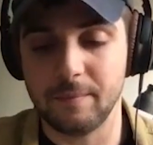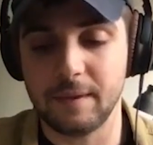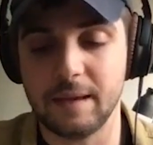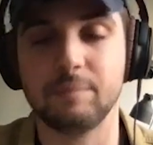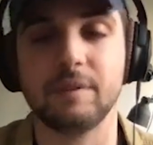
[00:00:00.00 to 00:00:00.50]

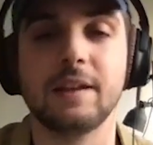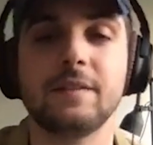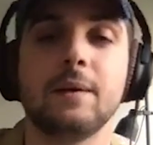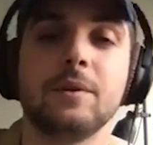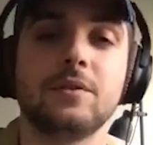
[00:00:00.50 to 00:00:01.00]
implant
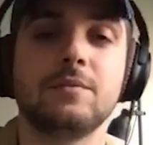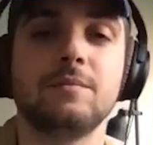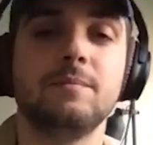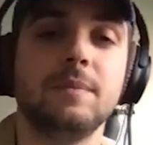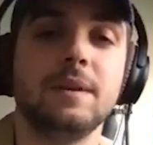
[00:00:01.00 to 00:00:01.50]
that would
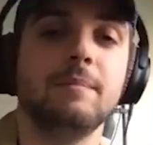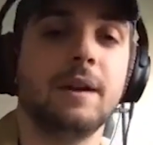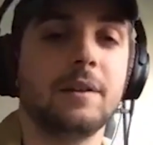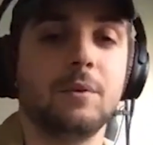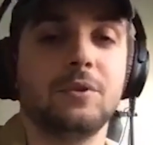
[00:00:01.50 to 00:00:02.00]
be
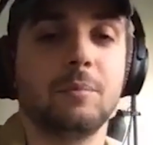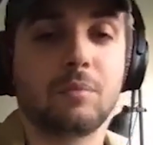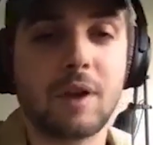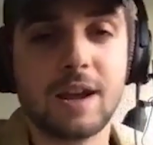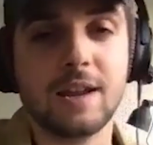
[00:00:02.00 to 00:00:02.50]
embedded with your
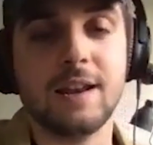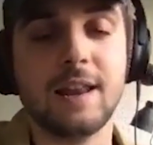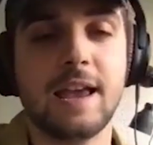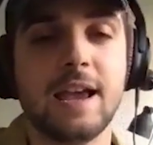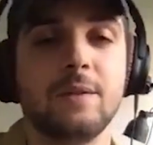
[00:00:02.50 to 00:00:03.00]
brain
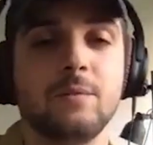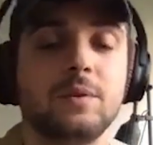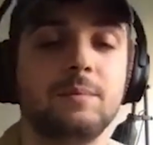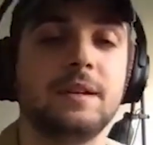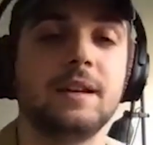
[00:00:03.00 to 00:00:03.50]
and
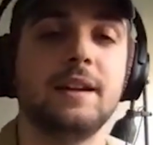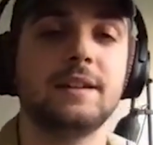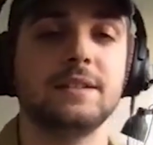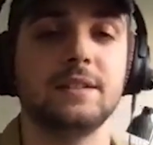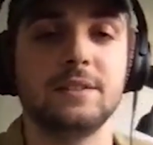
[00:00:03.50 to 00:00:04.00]
would be
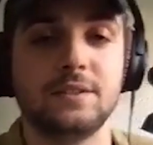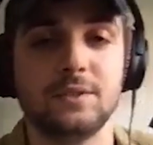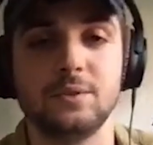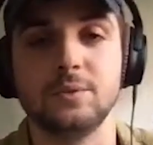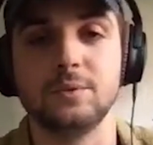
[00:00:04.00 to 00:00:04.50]
connected
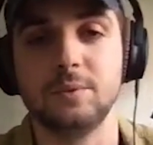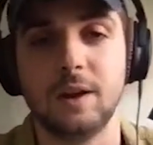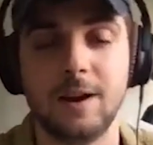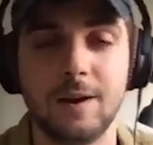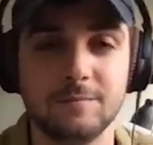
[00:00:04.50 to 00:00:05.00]
to
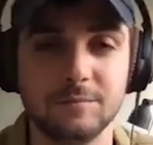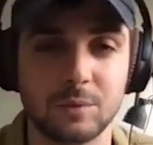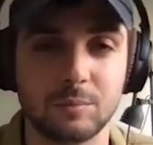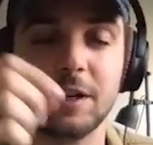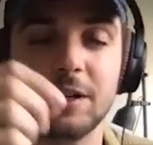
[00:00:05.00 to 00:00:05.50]
your
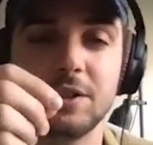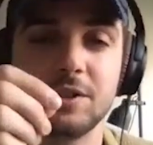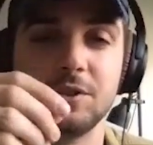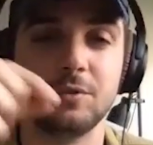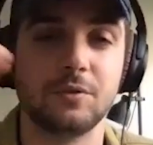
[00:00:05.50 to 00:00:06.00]
brain
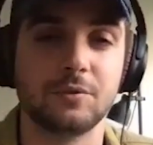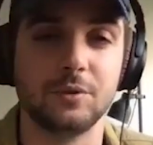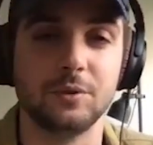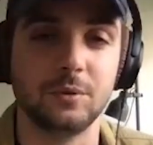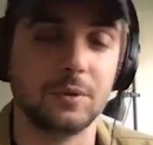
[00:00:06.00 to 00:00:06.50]
tissue
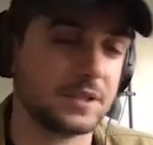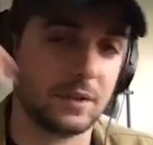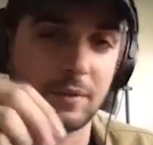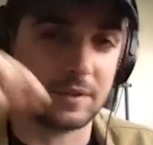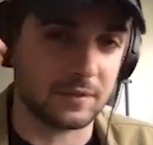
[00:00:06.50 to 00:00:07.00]
through a
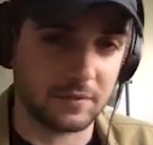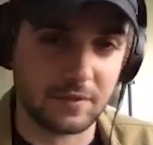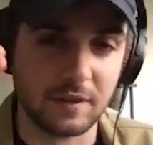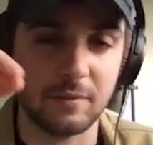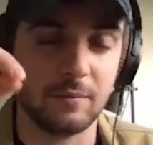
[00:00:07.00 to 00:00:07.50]
series of
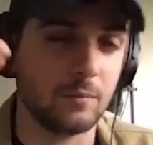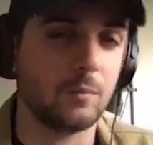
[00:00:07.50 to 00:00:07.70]
thin